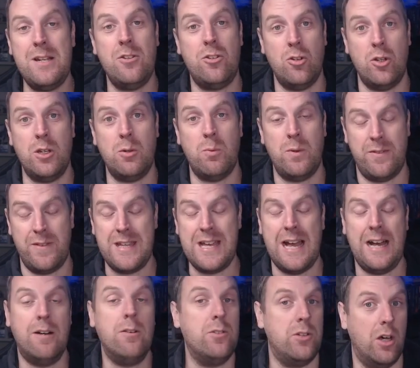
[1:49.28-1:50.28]
doing with the
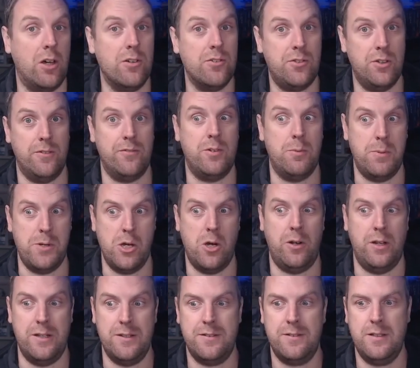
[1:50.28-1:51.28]
Eldar stuff, to be
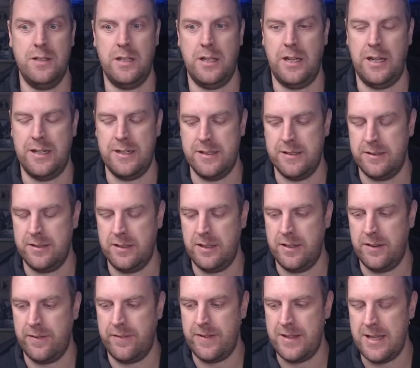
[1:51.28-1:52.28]
honest, and
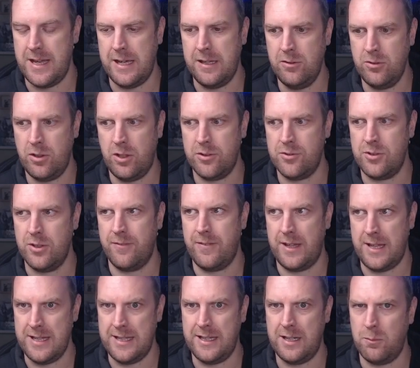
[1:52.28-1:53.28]
the Eldar stuff they
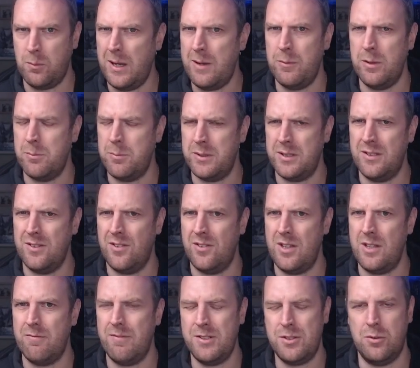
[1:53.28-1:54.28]
can get away with because the
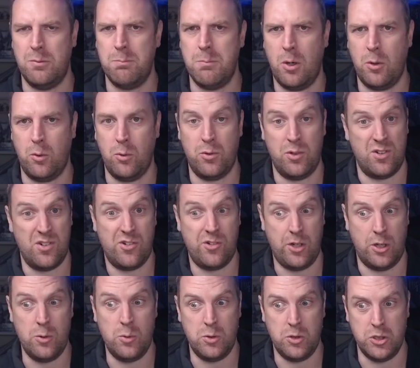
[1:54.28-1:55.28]
original models are
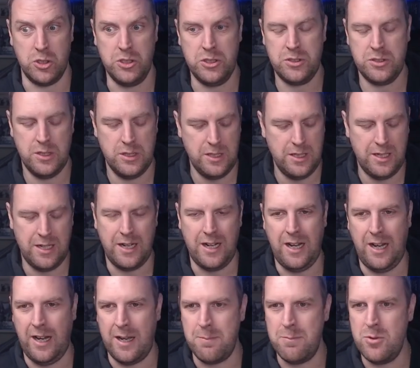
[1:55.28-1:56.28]
so good.
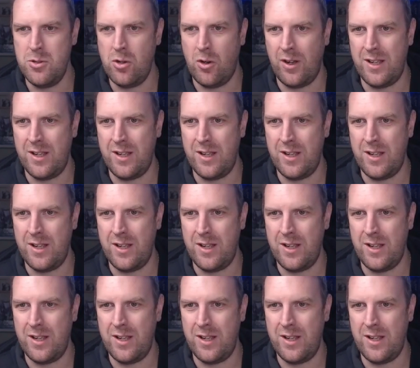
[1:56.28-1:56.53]
I'm not